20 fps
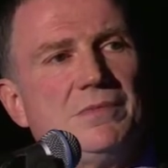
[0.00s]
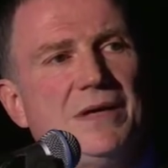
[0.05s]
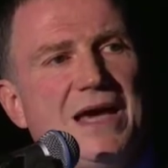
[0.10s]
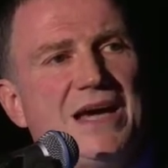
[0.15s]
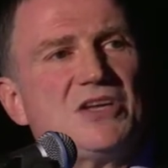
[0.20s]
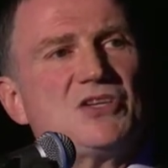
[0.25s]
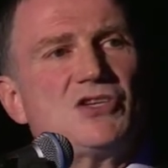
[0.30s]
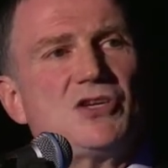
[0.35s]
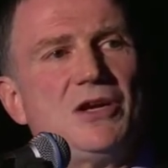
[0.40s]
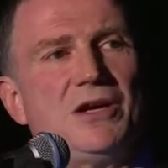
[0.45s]

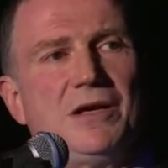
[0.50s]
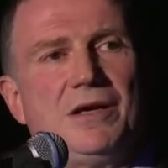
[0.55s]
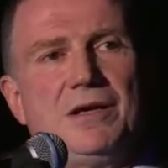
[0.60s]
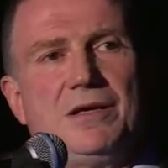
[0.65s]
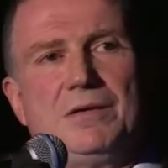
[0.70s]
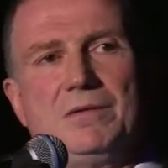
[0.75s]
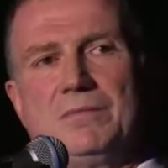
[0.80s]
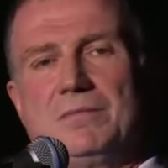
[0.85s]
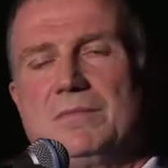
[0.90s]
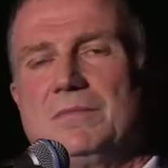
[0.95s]

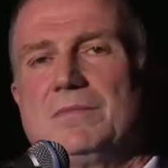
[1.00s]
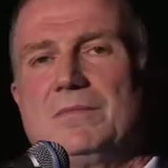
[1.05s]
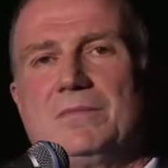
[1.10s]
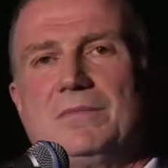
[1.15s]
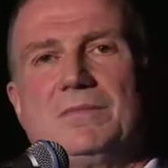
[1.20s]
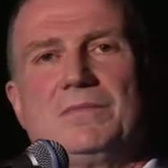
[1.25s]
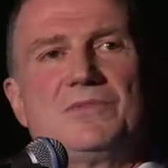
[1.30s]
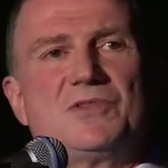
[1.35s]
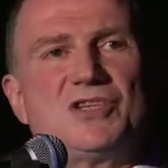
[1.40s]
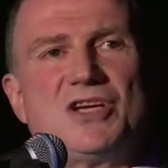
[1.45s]
actually,
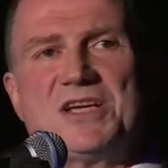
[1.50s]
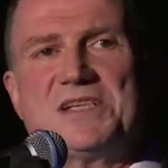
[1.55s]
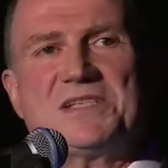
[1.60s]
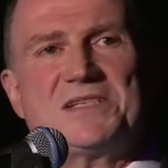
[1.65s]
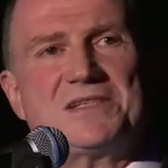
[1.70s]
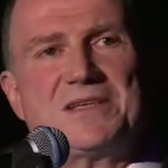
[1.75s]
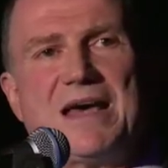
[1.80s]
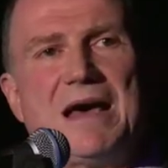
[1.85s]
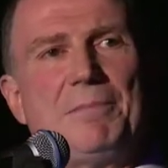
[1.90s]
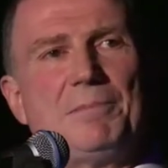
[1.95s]

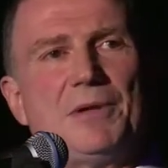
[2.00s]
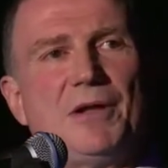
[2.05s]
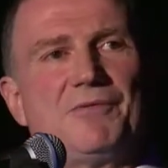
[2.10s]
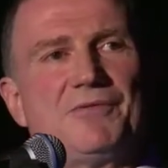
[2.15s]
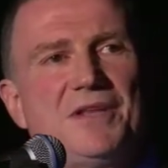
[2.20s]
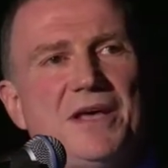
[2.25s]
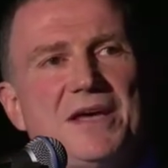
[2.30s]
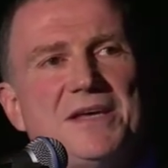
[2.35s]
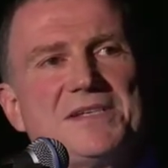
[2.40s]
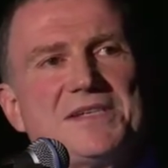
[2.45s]
just a couple
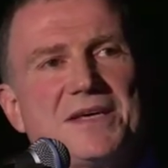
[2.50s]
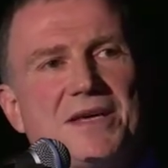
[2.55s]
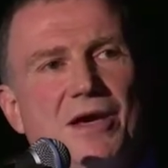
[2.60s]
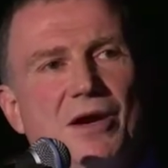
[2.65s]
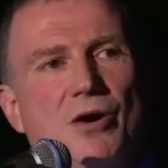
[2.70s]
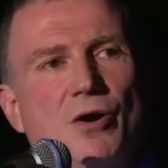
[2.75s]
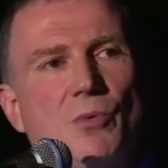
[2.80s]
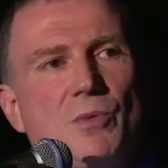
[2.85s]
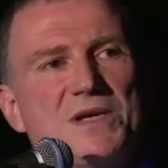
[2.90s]
of days ago,